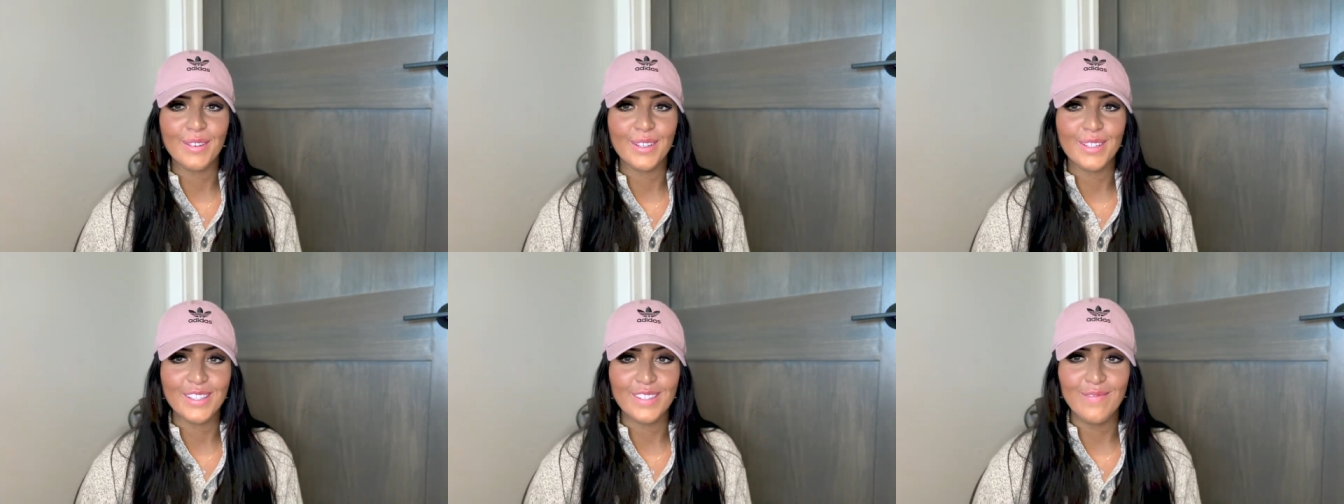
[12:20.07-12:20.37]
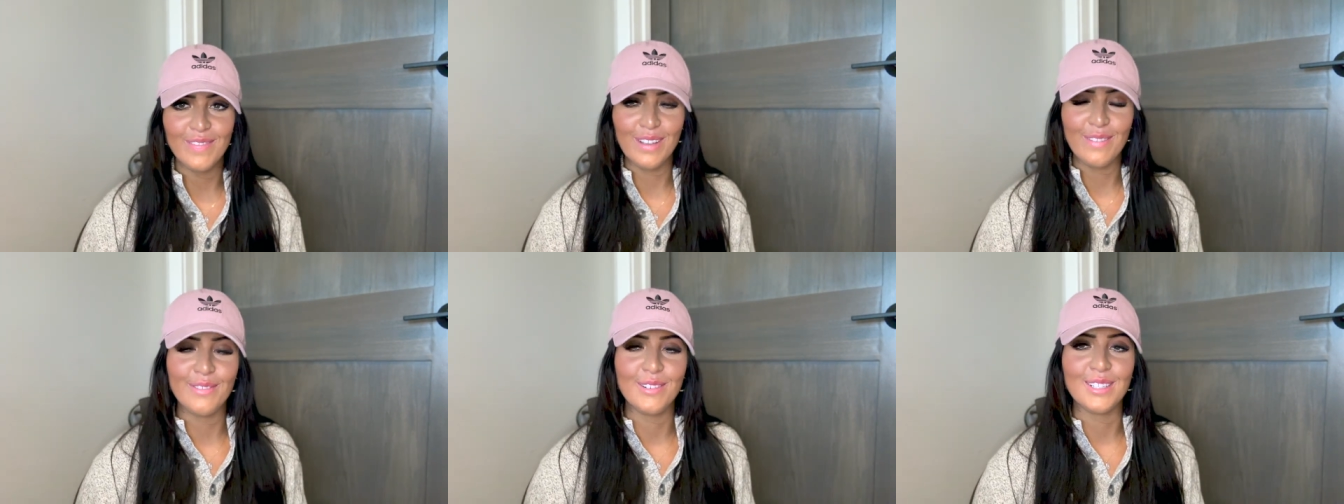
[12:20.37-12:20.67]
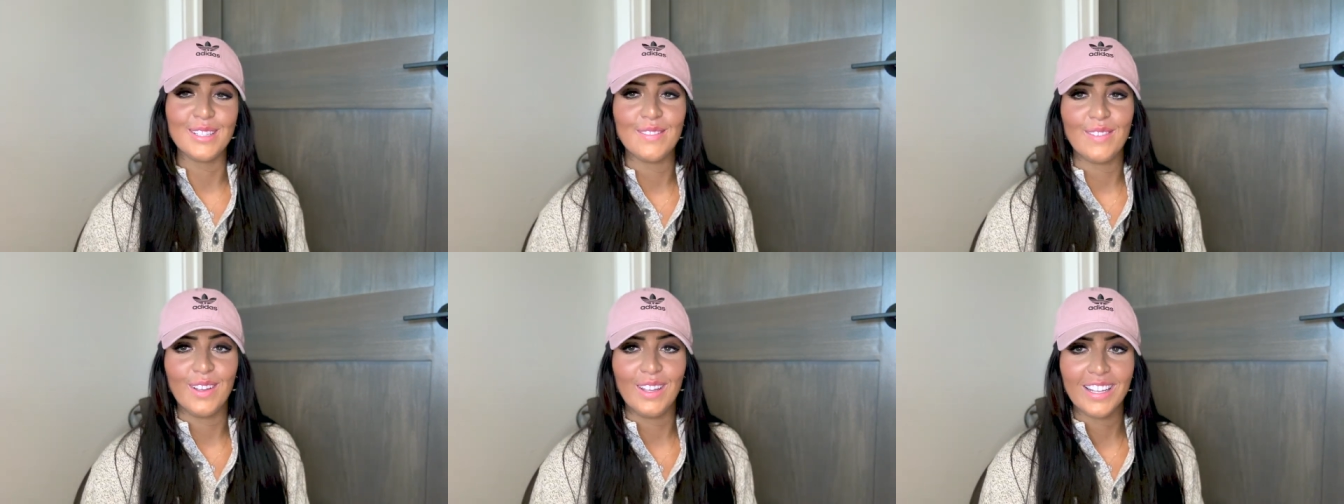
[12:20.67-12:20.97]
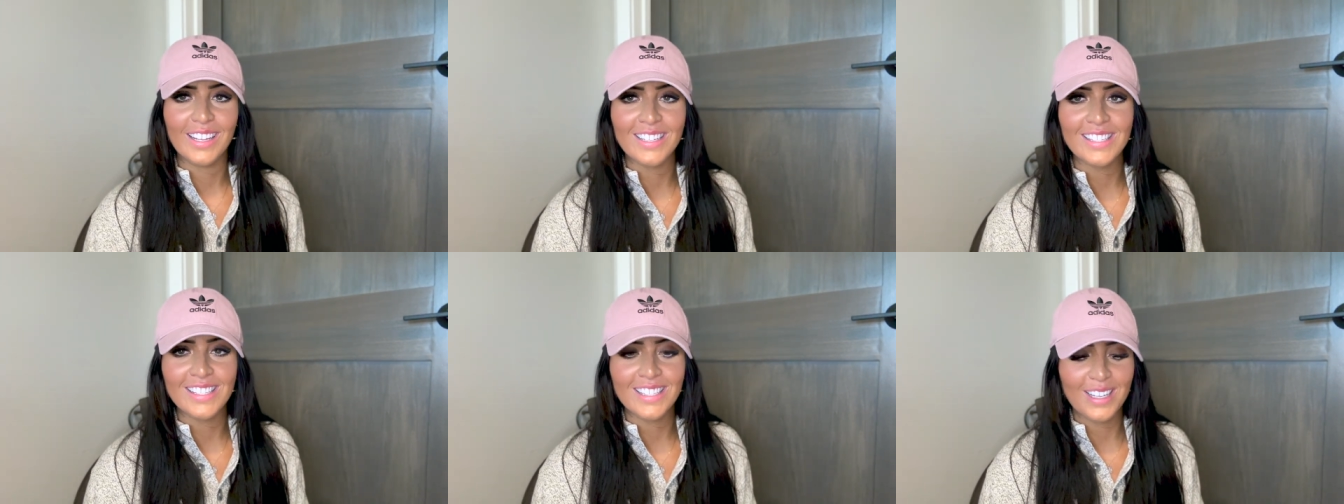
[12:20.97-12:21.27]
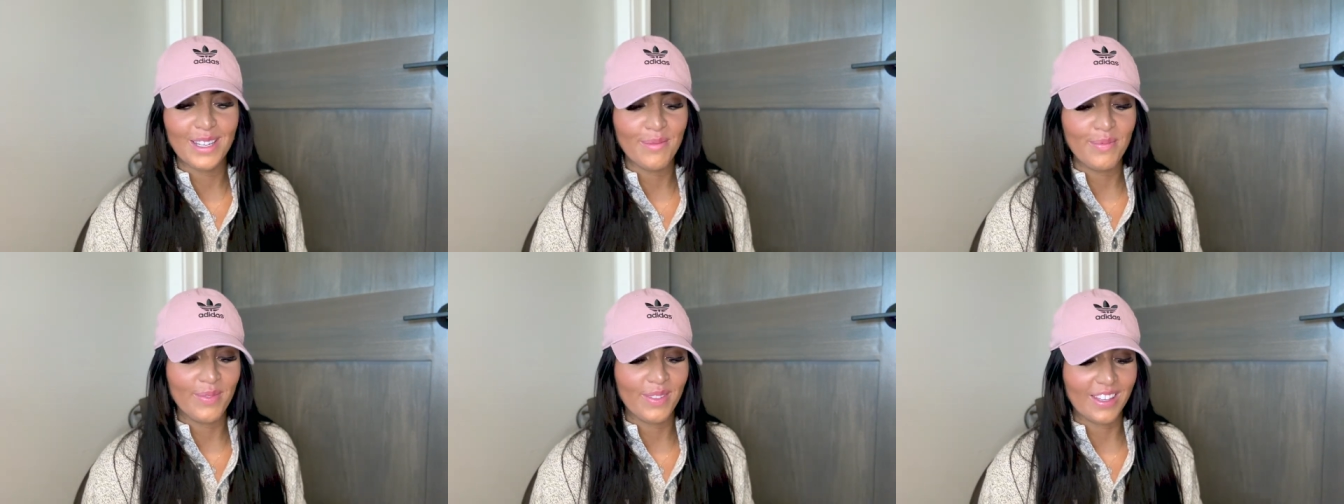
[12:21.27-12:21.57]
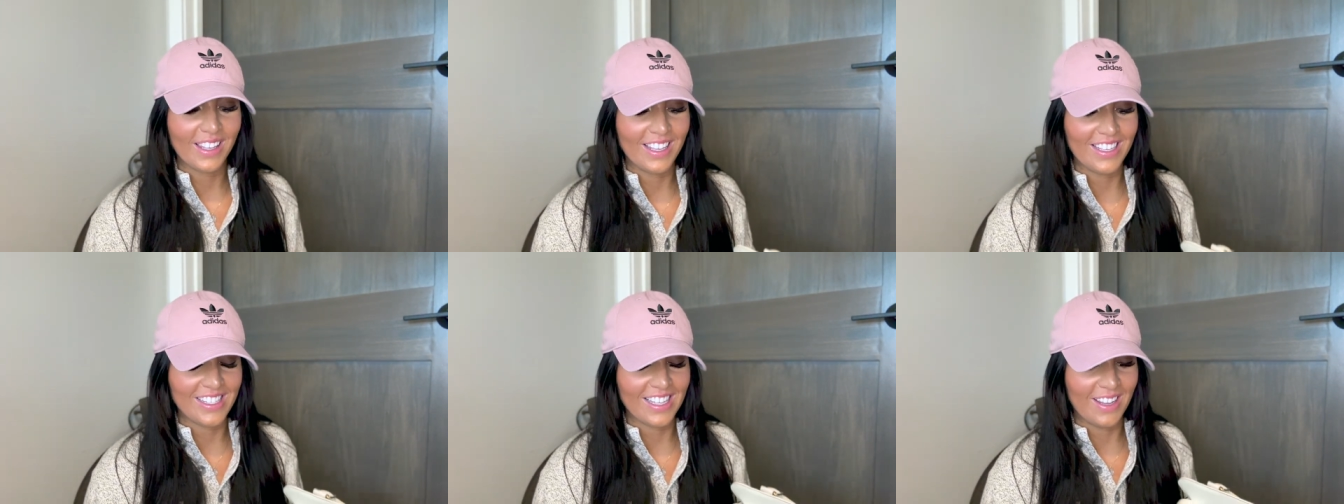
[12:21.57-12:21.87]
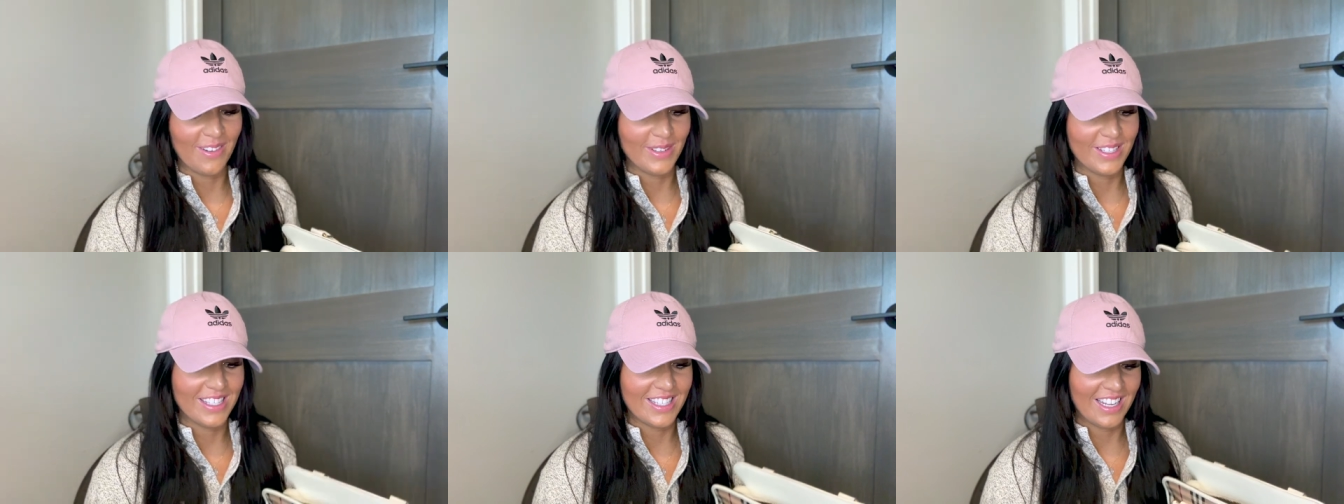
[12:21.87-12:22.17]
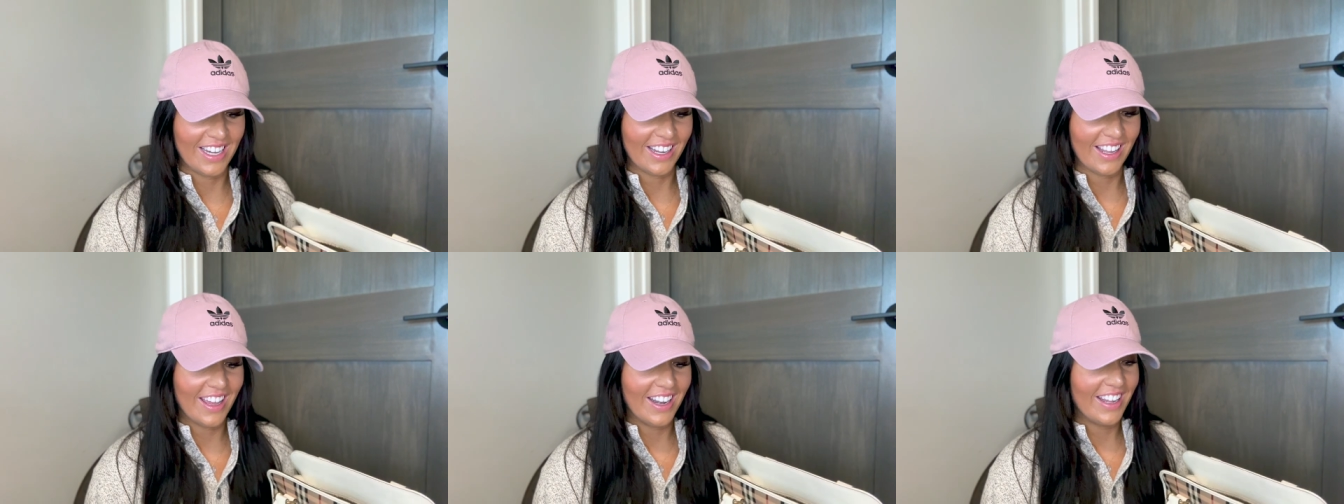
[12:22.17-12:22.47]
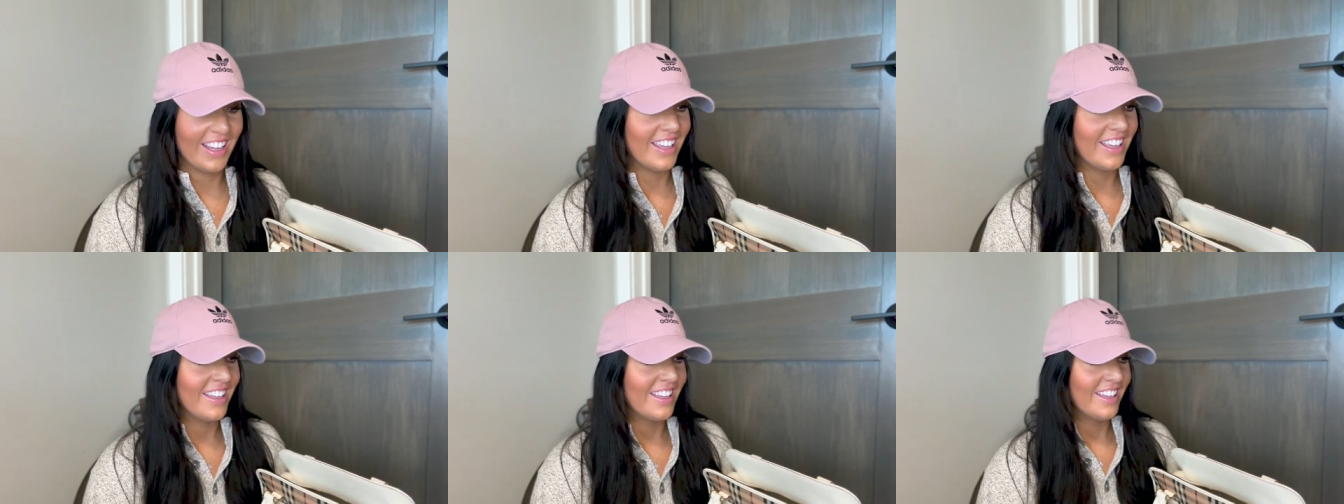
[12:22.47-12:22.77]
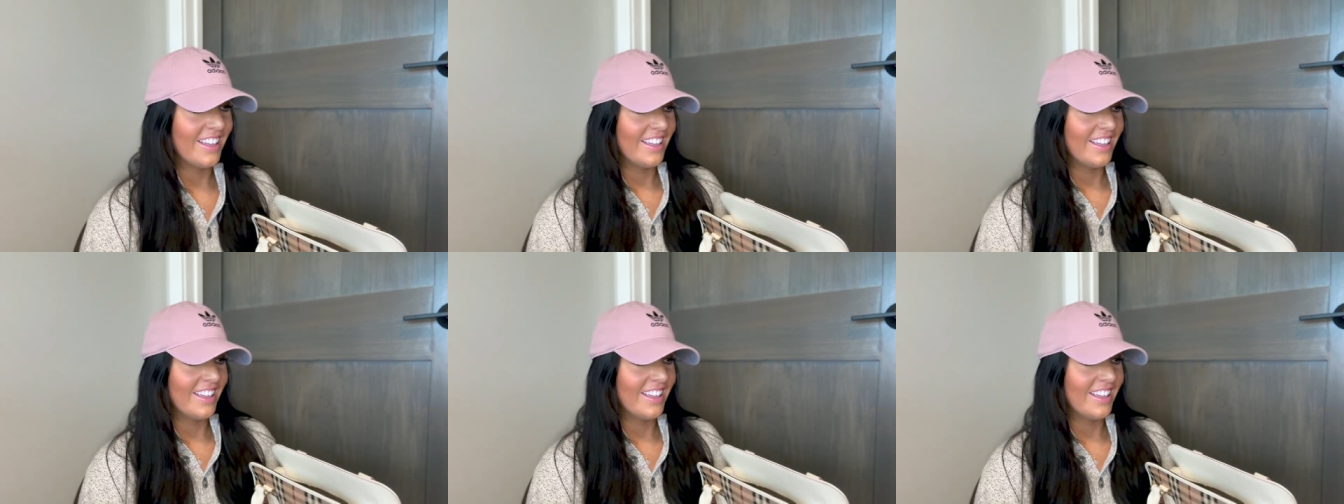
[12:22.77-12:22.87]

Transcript: My foot's falling asleep because I was sitting on it